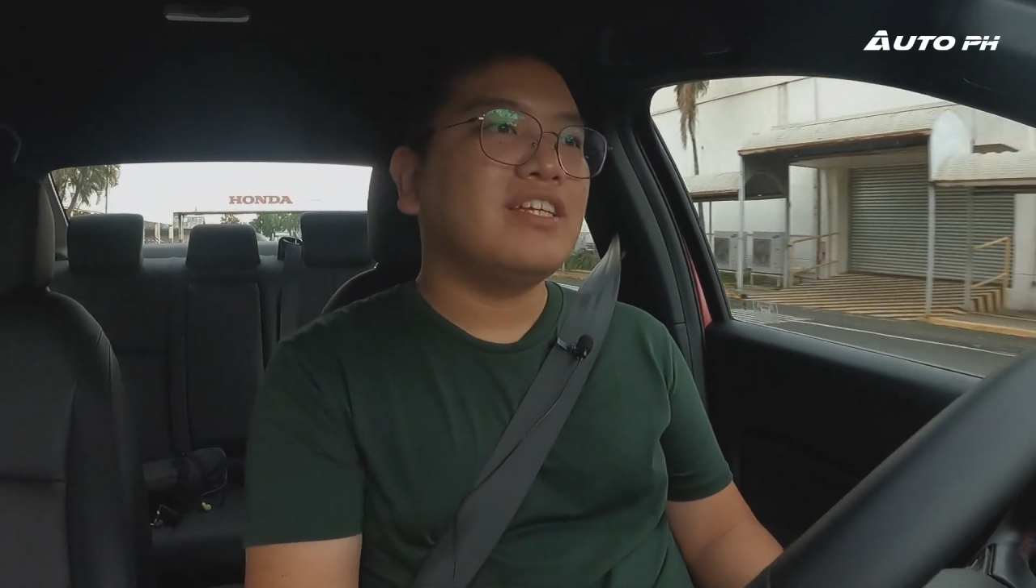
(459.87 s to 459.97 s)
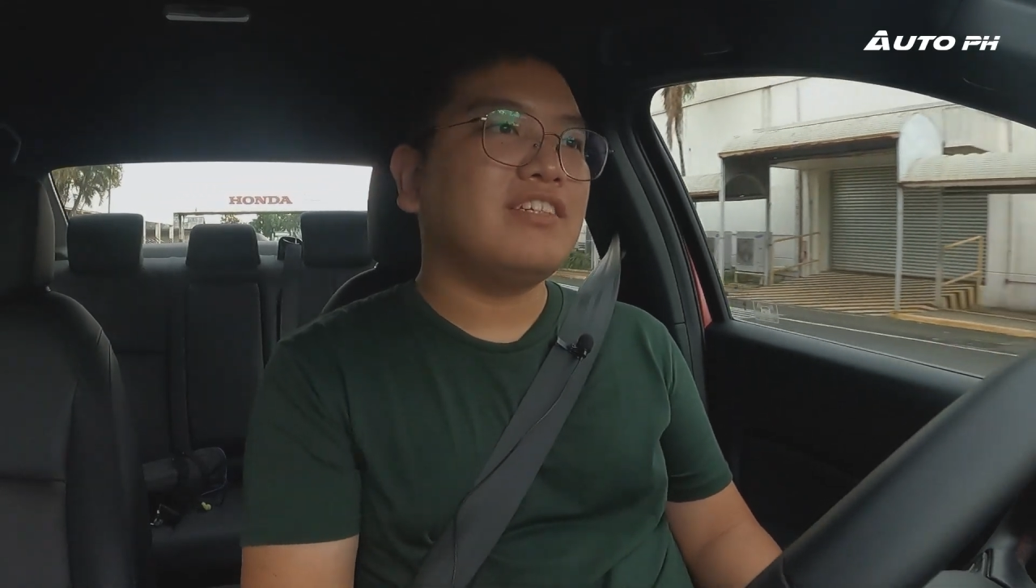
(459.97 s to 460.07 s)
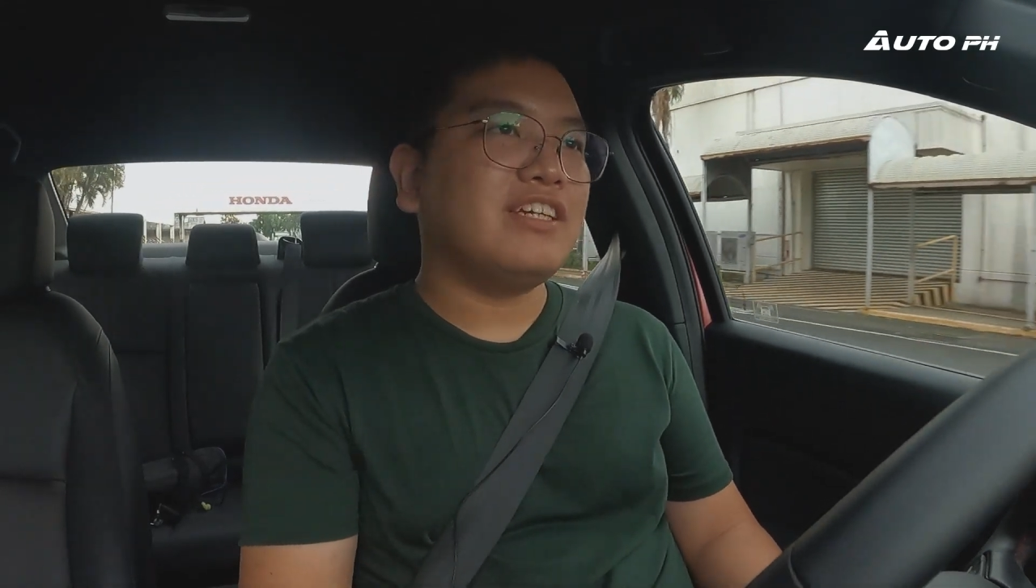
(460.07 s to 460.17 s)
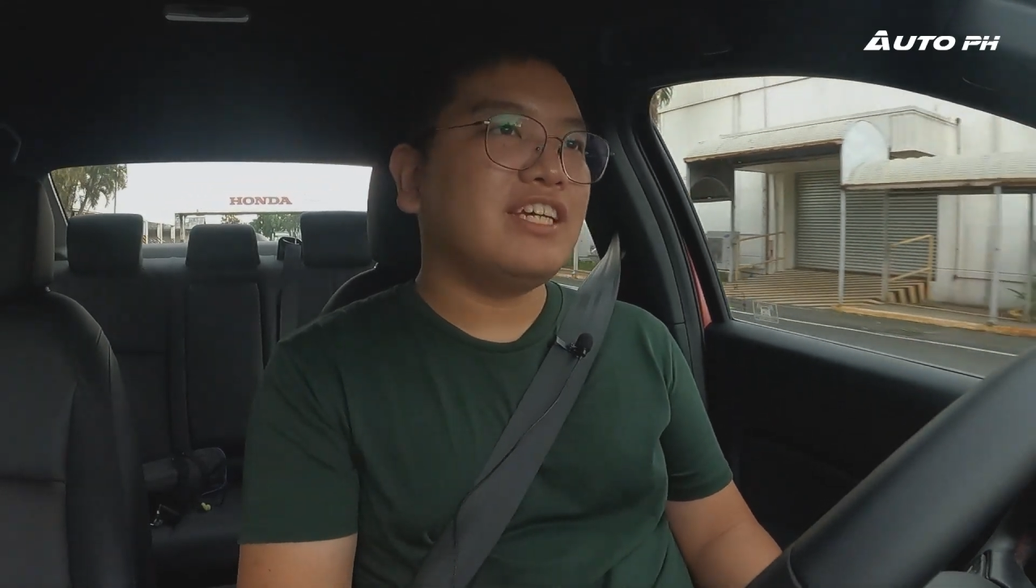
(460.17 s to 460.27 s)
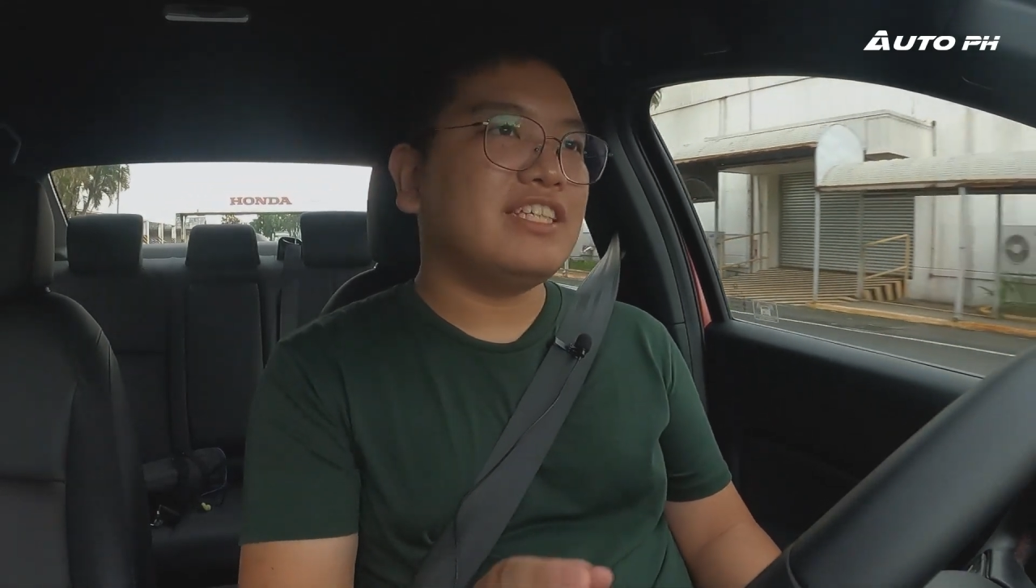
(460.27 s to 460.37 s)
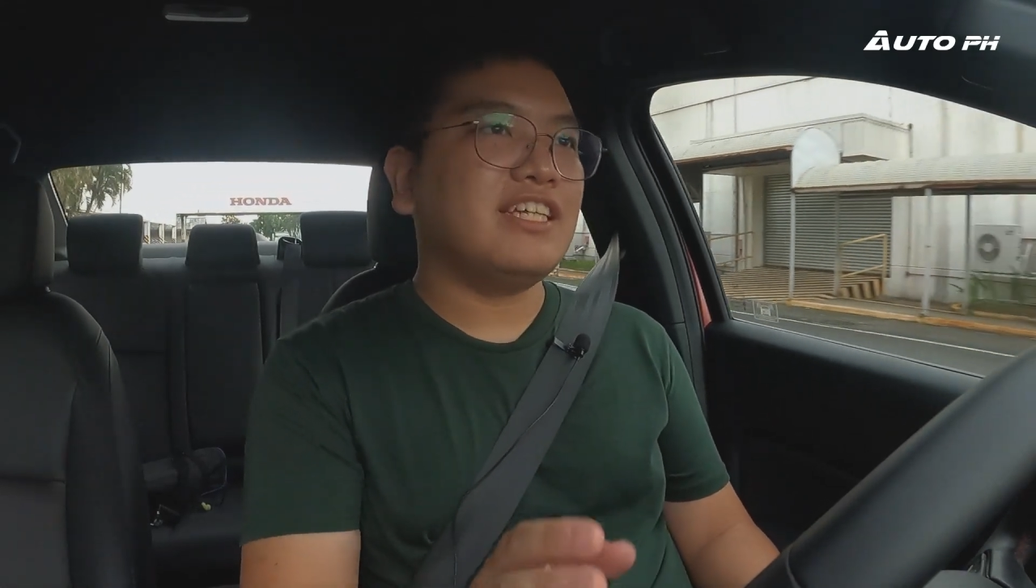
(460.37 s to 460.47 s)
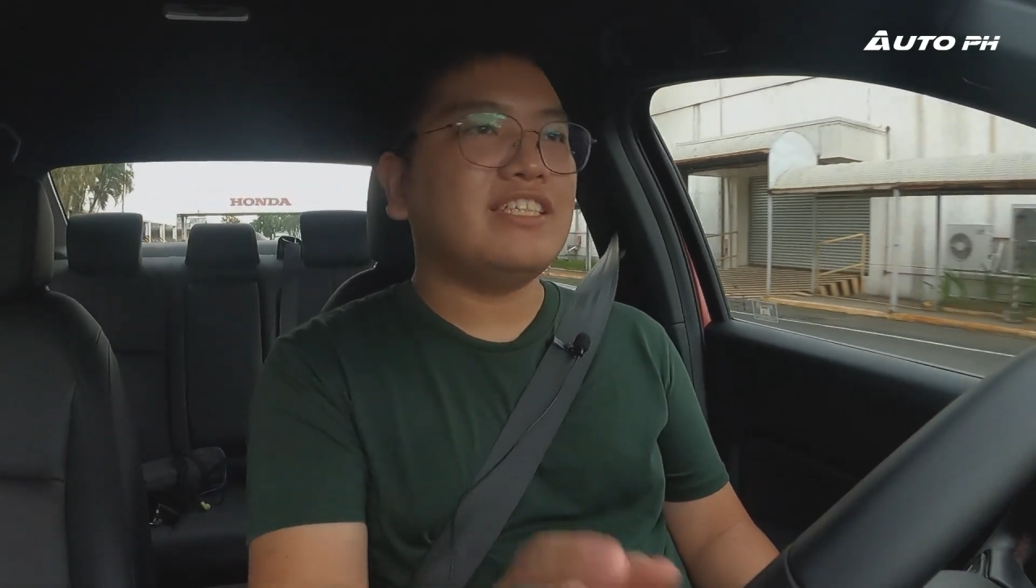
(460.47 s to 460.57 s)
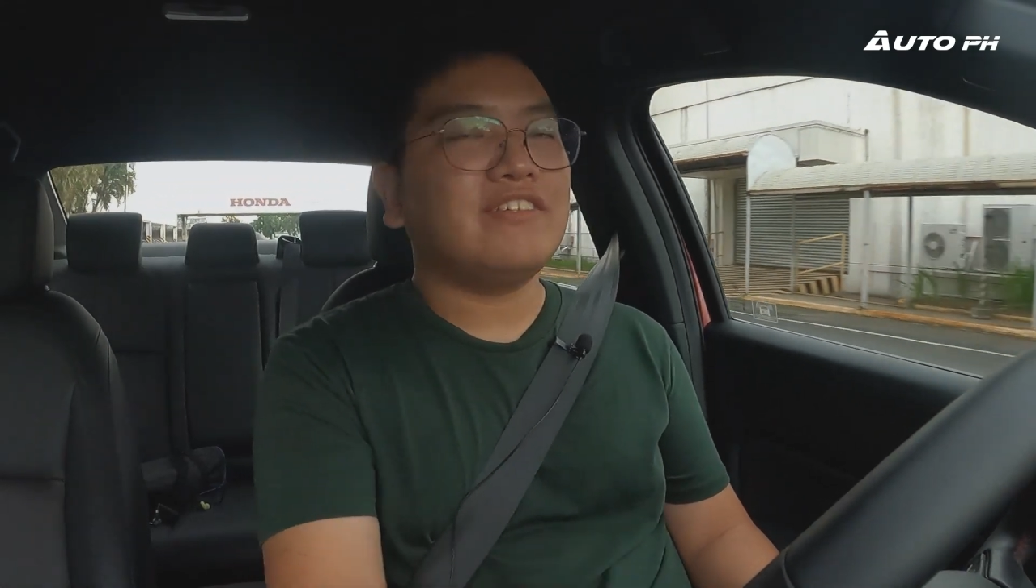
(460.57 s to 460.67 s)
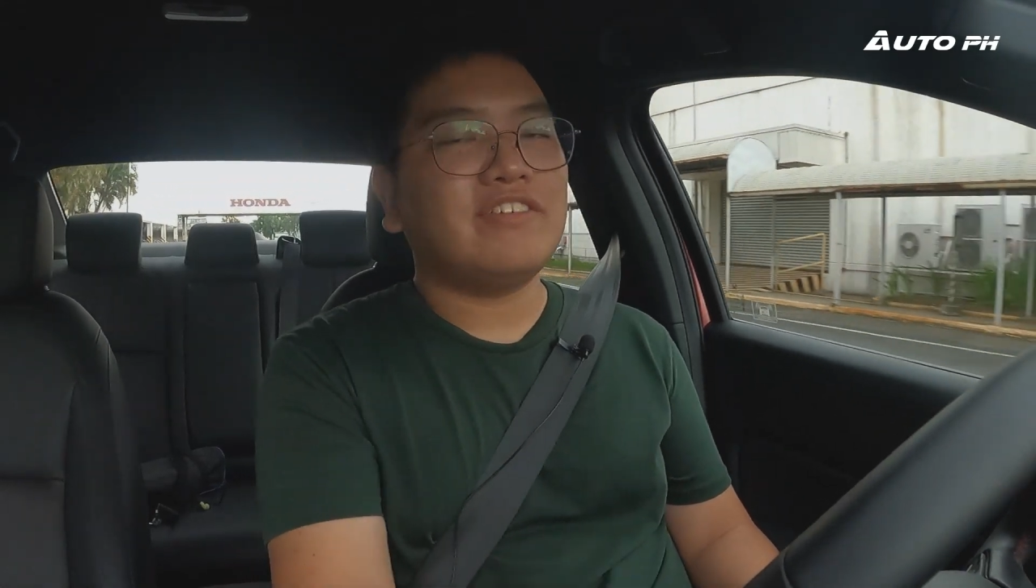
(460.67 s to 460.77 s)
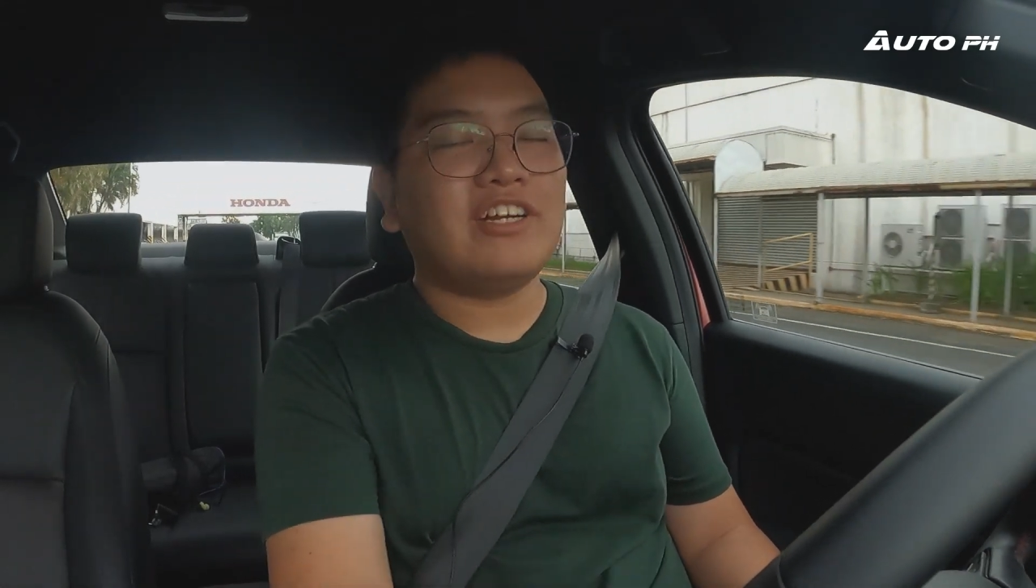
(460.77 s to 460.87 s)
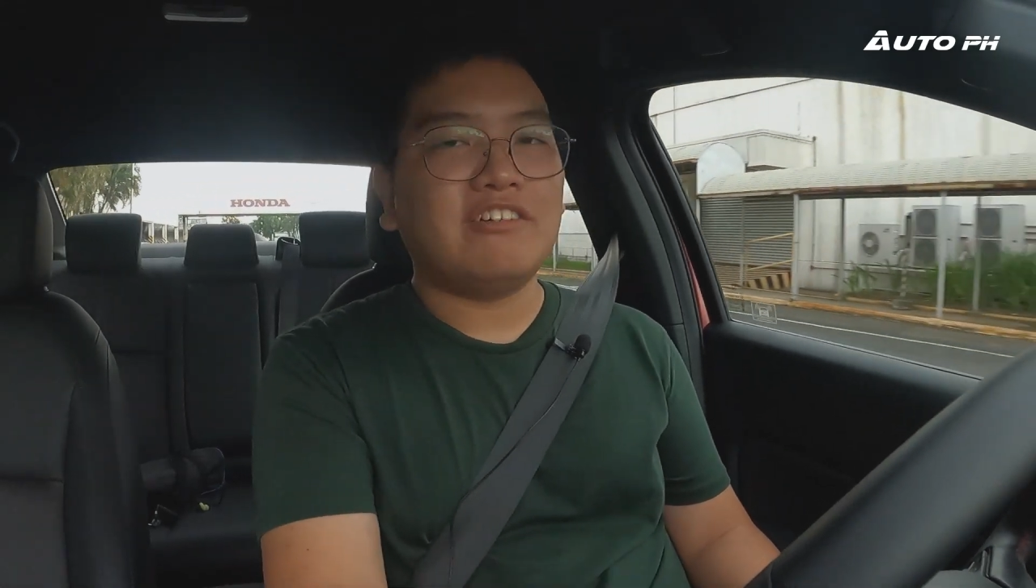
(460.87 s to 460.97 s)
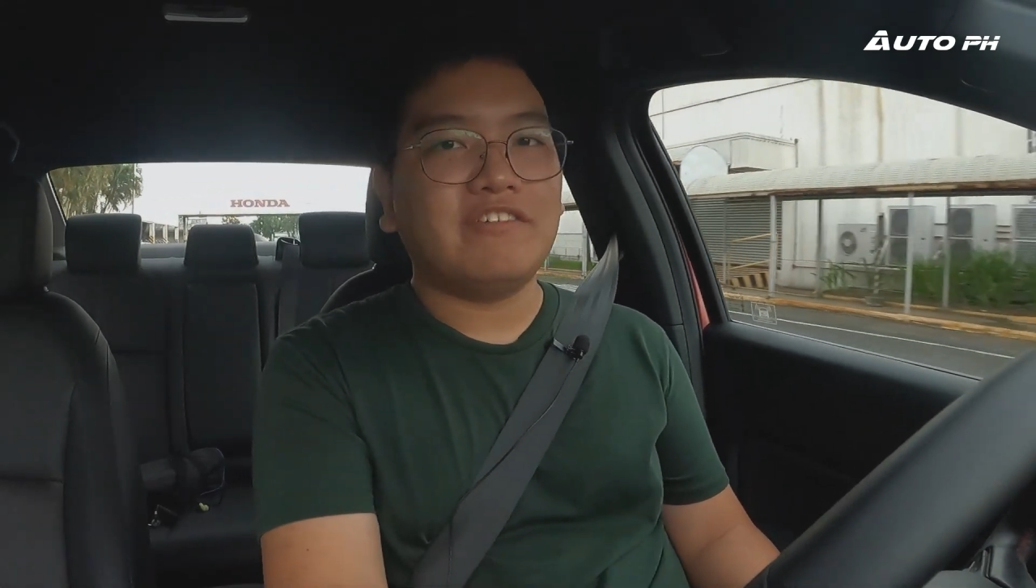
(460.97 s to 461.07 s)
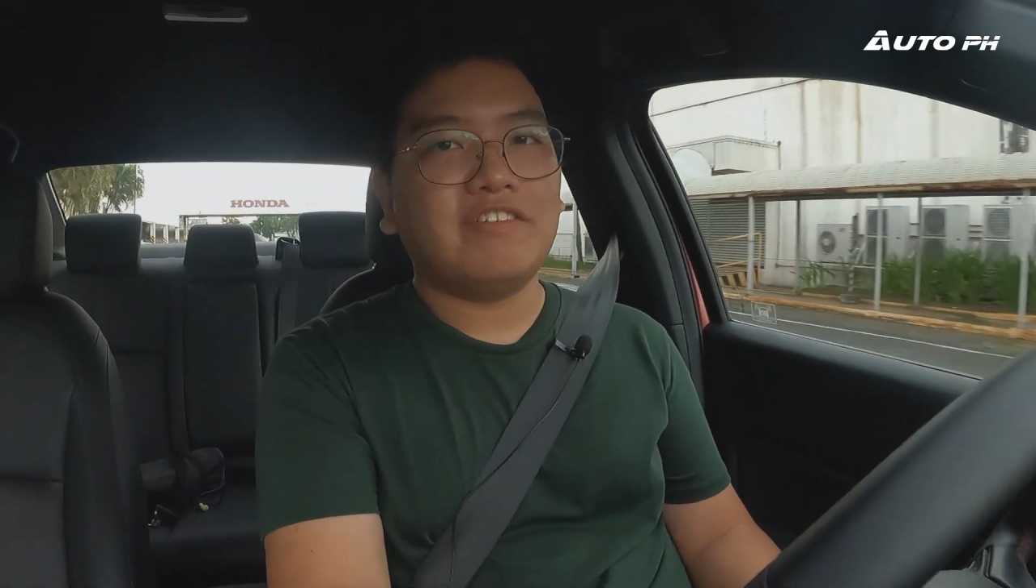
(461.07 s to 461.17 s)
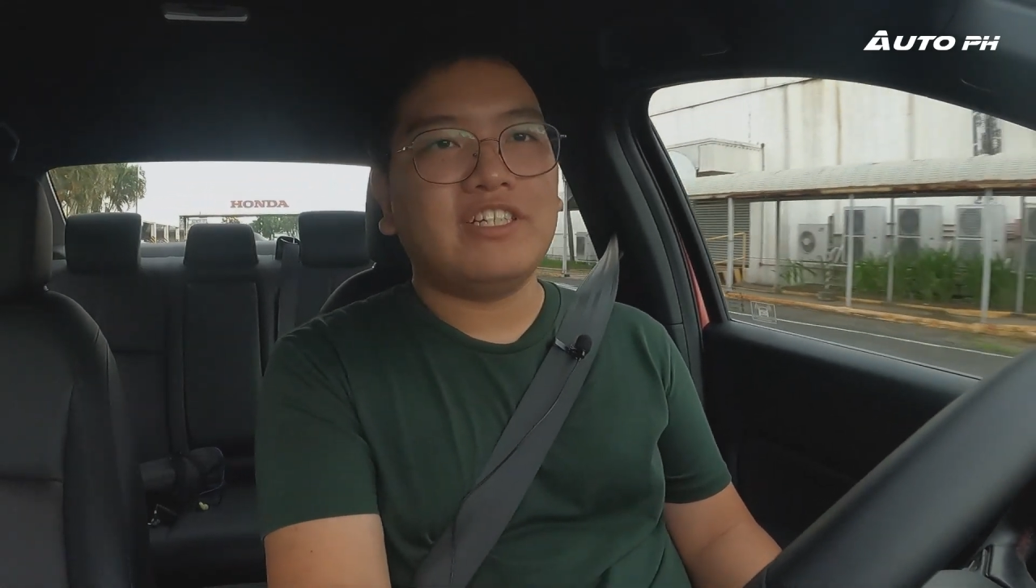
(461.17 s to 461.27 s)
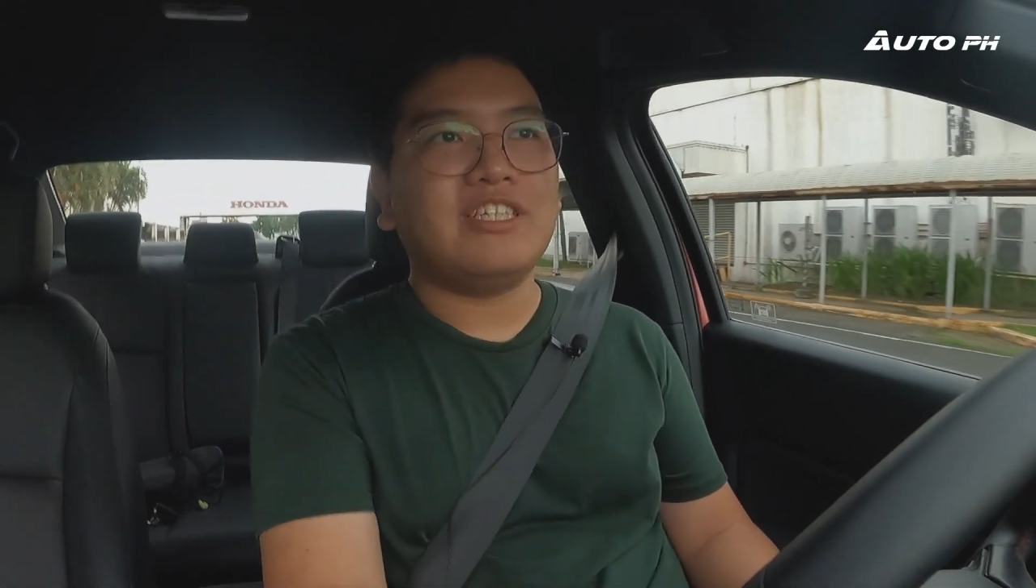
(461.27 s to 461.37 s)
So I guess that's it for our
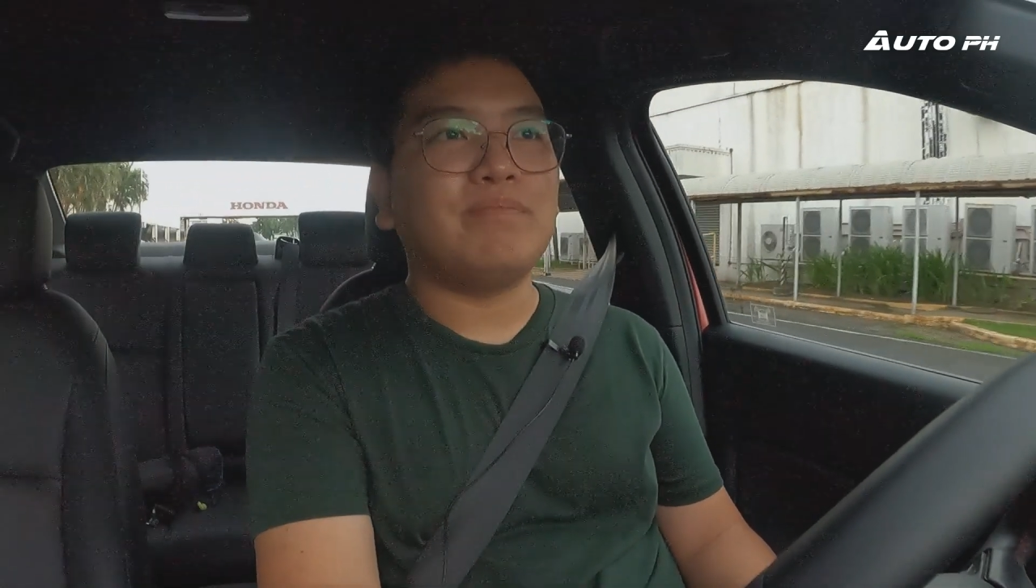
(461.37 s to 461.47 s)
first